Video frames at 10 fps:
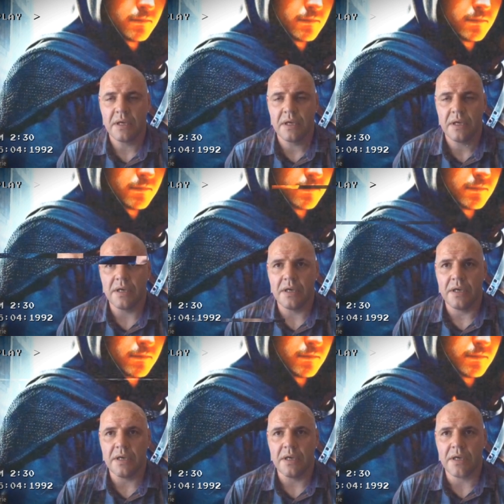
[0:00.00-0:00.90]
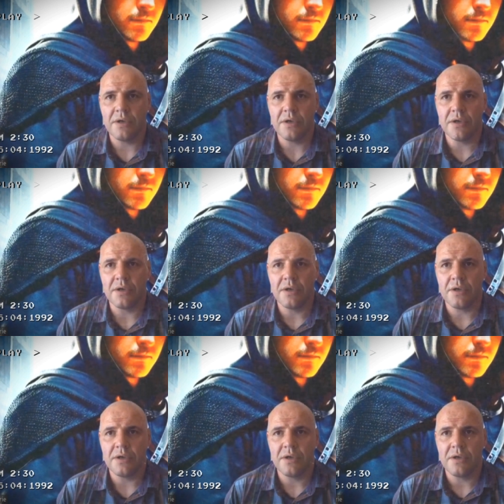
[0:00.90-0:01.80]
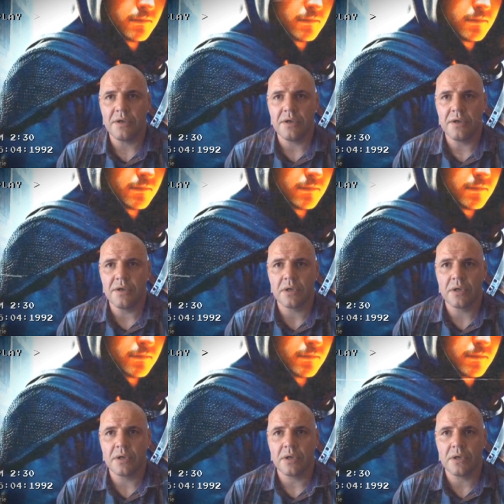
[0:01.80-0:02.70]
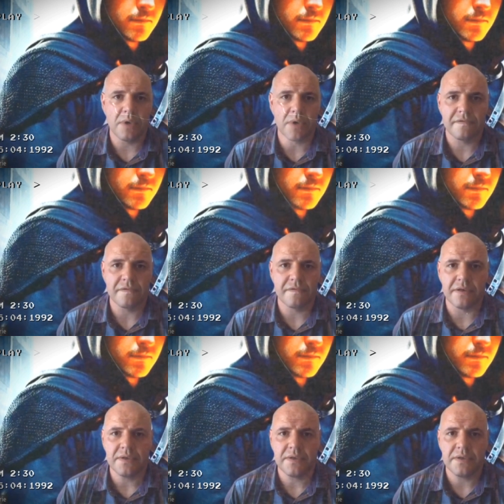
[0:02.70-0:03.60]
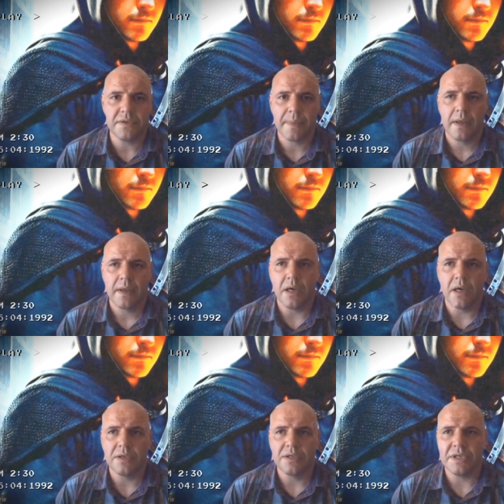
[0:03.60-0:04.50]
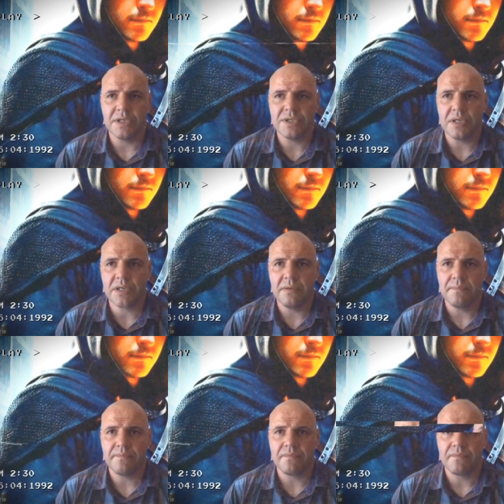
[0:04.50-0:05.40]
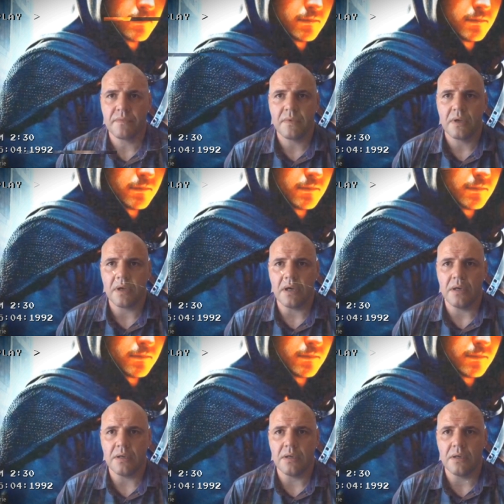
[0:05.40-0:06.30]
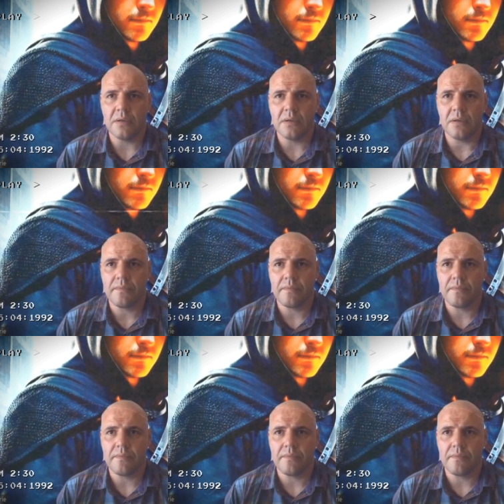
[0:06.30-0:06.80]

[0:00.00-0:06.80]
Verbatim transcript: In other words, Christ being born from the bloodline of David and eventually um,